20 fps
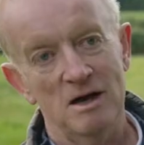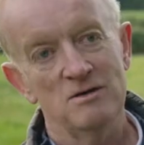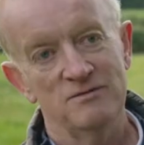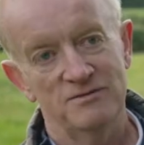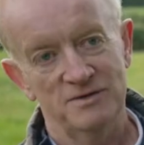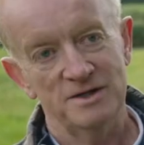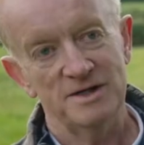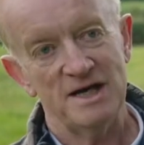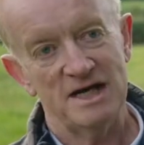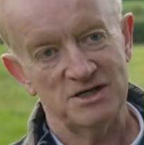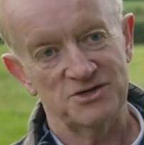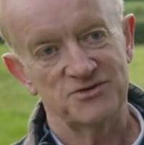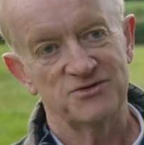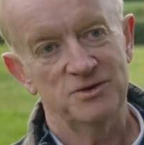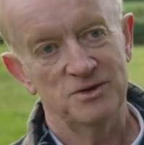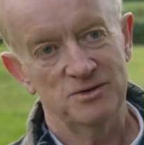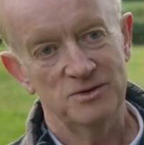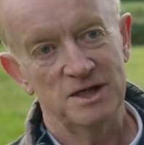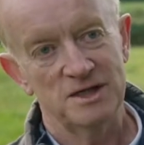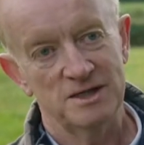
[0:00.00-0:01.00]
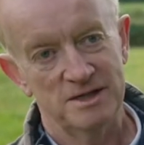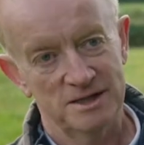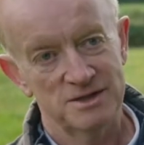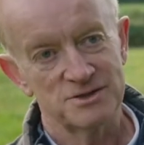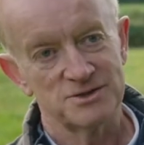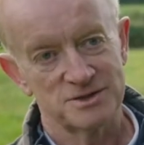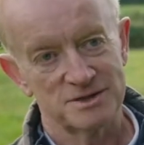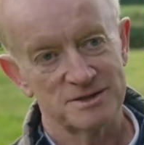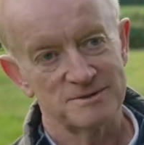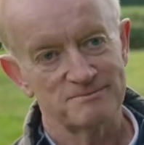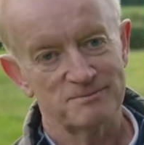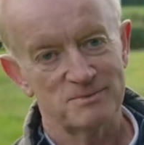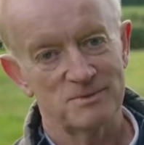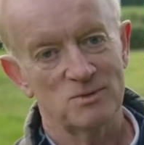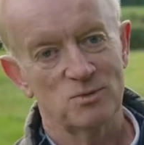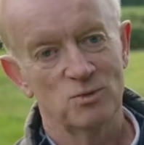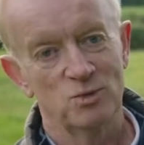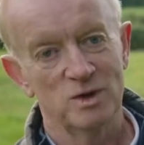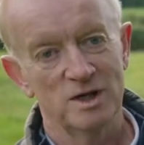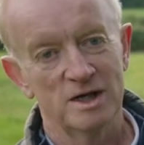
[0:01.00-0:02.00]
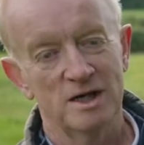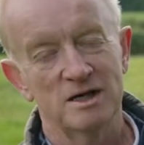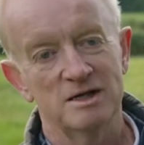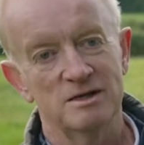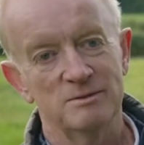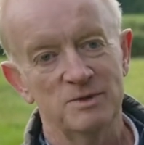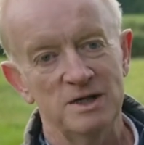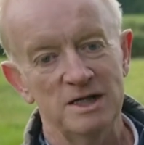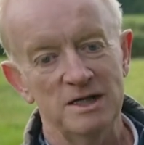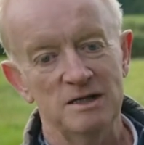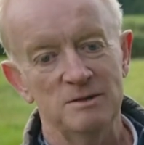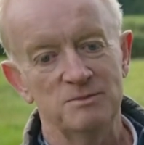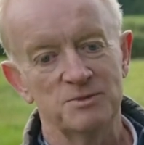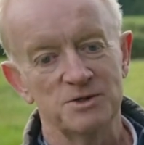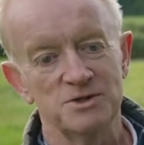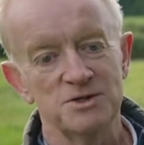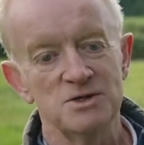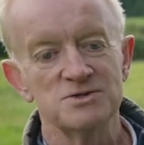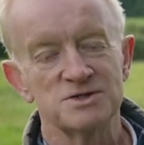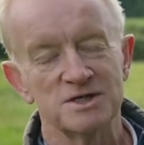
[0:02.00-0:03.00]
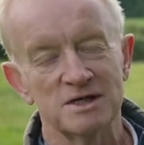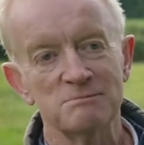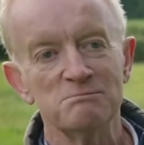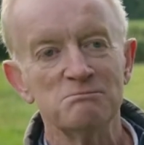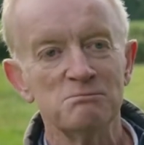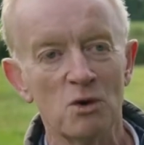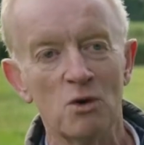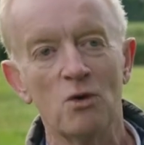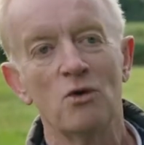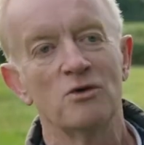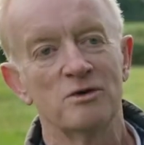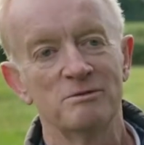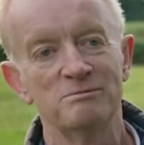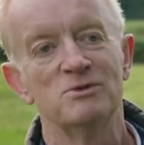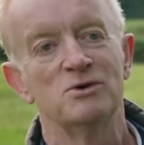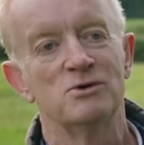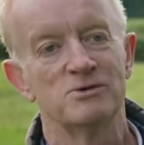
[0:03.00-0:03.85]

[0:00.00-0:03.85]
Over the next few years, we're going to be producing more